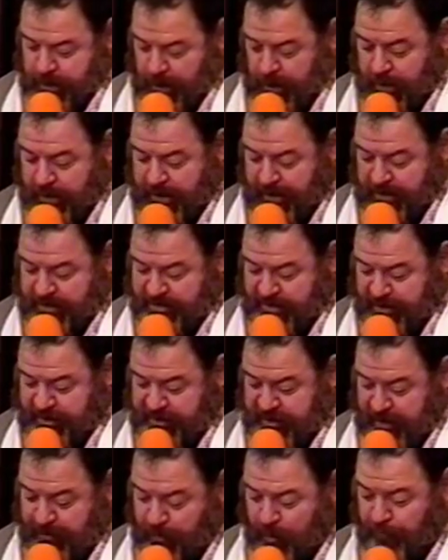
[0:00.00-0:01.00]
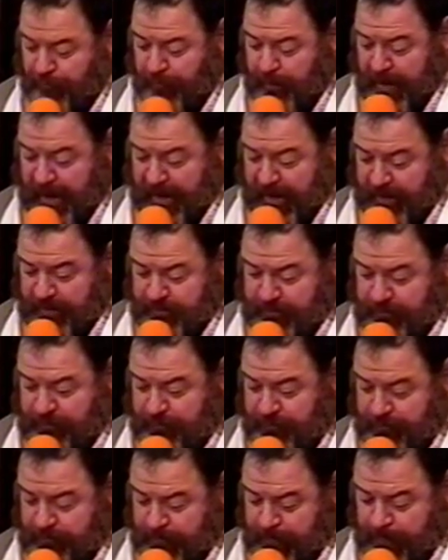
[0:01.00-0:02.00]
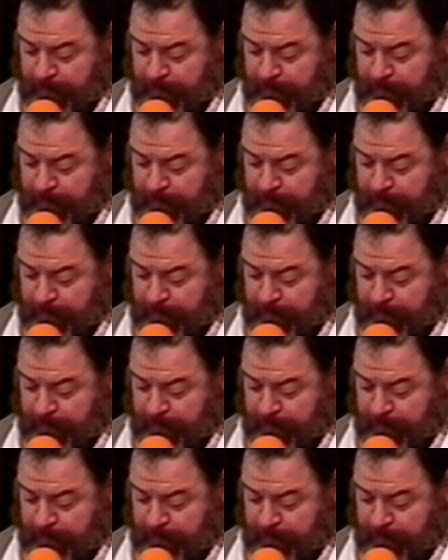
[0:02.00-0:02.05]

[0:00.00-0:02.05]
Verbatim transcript: Okay, so let's skip over Acts.